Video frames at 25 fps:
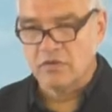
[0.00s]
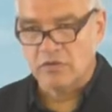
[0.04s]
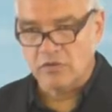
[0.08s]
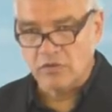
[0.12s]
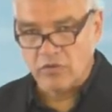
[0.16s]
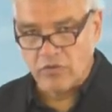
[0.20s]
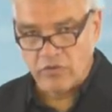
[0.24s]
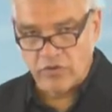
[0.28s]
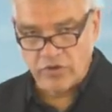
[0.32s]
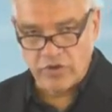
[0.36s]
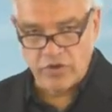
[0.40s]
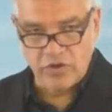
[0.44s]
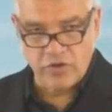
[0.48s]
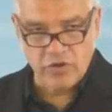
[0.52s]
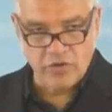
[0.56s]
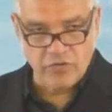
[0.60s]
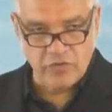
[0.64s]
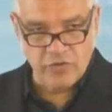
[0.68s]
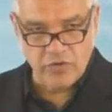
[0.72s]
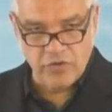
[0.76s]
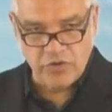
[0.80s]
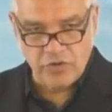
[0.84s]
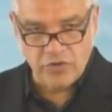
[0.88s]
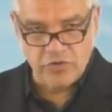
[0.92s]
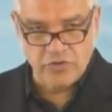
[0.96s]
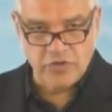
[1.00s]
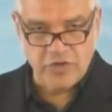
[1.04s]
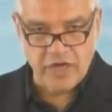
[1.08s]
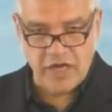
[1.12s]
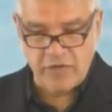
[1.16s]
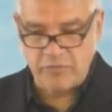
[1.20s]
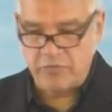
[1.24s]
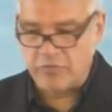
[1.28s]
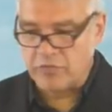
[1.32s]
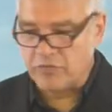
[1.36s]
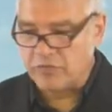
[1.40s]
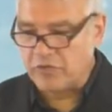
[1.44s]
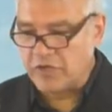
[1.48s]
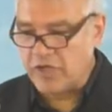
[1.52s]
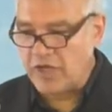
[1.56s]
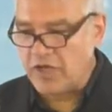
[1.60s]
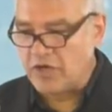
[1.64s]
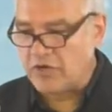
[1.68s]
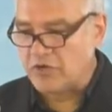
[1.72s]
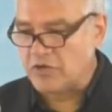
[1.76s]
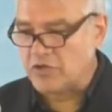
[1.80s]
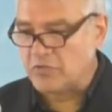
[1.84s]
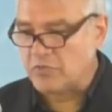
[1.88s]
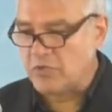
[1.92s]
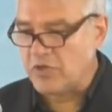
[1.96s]
lorded over you type of
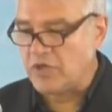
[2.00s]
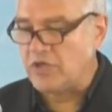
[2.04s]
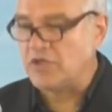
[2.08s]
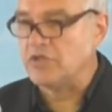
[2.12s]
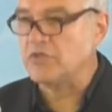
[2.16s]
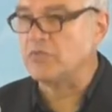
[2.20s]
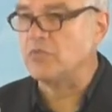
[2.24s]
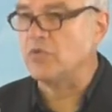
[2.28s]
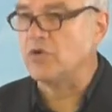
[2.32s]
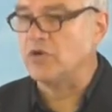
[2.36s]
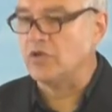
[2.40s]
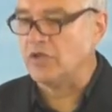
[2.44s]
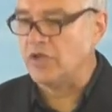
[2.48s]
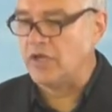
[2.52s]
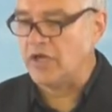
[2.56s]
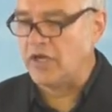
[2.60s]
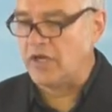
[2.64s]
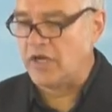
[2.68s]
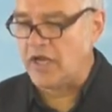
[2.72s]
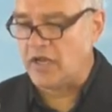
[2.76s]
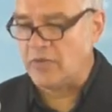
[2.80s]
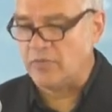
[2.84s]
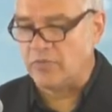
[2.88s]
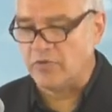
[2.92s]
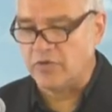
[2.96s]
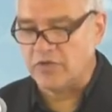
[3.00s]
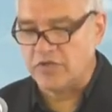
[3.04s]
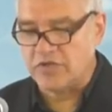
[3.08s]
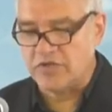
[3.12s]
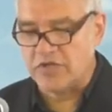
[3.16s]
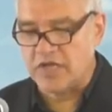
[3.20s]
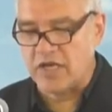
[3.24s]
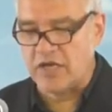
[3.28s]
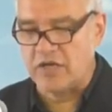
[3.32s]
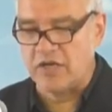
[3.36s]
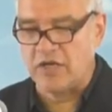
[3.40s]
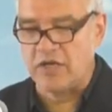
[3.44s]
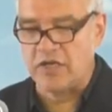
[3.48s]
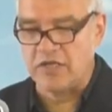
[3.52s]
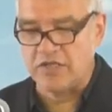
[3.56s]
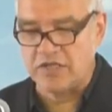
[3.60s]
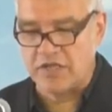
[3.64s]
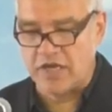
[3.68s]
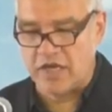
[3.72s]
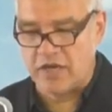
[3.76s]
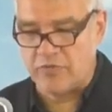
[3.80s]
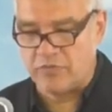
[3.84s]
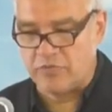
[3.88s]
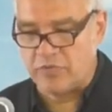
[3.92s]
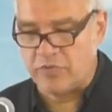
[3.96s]
leaders, but he's willing and able to set an
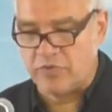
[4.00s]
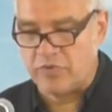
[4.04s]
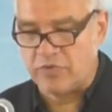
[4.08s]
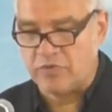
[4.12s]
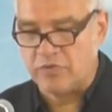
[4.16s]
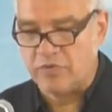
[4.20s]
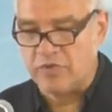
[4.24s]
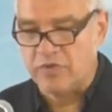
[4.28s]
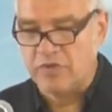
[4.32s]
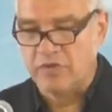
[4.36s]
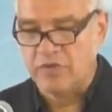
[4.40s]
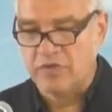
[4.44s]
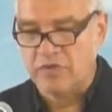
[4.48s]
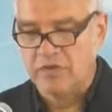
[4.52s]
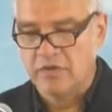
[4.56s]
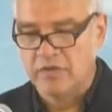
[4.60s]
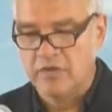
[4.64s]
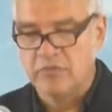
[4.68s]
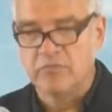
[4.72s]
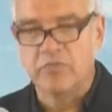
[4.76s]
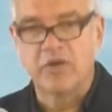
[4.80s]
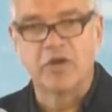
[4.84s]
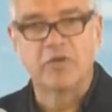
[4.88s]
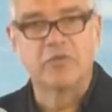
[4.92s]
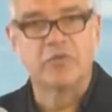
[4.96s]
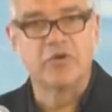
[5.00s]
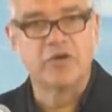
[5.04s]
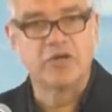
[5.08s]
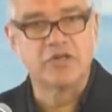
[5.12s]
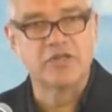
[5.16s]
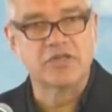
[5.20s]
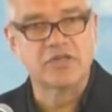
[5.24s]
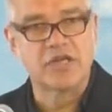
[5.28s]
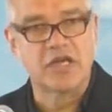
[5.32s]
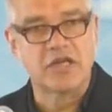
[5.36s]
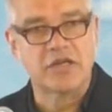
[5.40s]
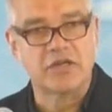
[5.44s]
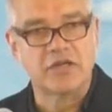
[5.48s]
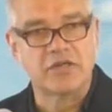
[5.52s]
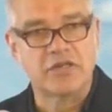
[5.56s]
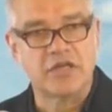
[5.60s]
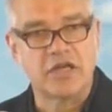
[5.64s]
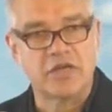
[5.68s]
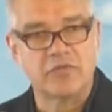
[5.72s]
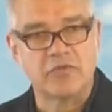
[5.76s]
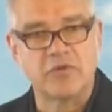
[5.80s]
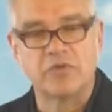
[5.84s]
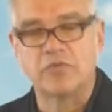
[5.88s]
example by what he said and did.